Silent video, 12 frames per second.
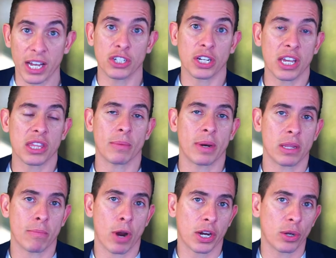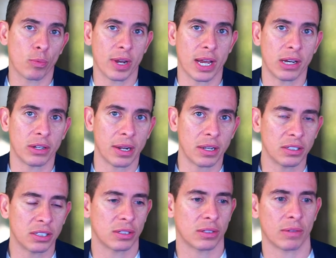educate them on the market
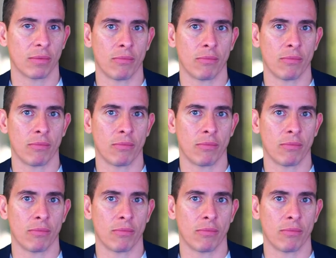realities,